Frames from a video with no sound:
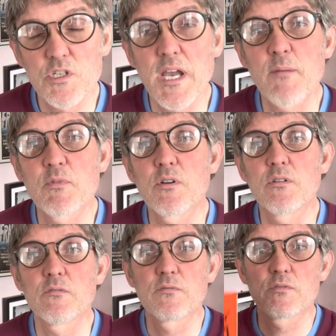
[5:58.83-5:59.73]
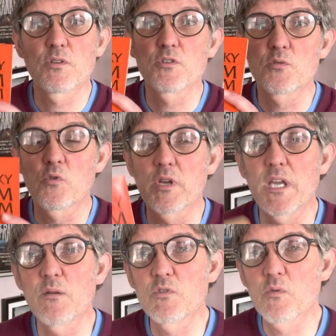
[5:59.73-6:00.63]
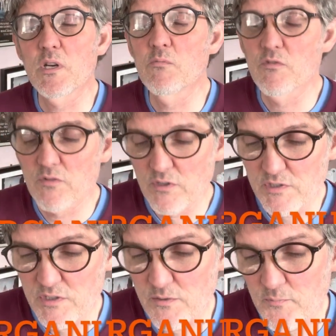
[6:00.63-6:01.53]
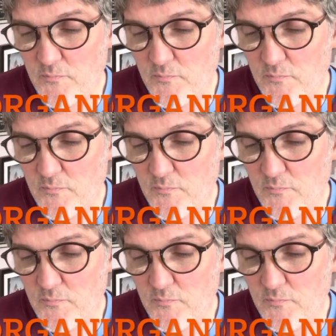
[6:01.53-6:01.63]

chapter of Tertium Organum is what I'm referring to.